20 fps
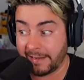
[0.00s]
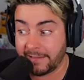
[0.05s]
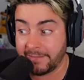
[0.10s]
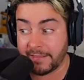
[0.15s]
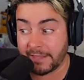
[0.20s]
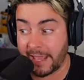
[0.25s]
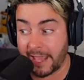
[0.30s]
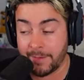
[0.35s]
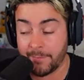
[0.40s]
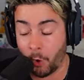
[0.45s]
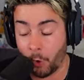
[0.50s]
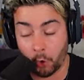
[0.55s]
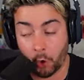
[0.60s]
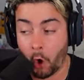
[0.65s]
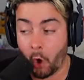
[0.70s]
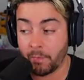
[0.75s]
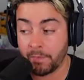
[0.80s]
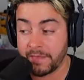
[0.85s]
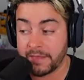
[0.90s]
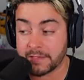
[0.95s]
in the game or
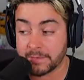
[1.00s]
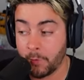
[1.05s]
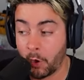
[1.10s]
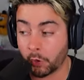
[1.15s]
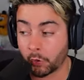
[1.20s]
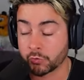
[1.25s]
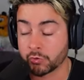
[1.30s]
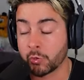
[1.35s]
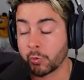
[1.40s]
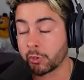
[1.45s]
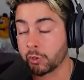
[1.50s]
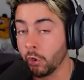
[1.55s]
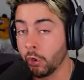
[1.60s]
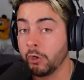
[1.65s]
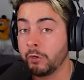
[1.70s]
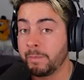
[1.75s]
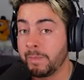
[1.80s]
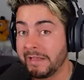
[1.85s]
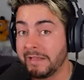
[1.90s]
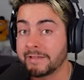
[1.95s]
on this model, so it
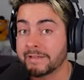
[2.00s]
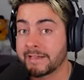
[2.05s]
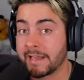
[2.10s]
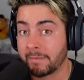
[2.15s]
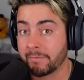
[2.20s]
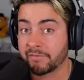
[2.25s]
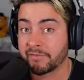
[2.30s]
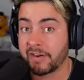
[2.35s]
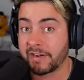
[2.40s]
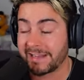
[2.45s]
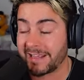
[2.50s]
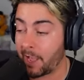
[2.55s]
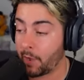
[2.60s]
could be the same Freddy.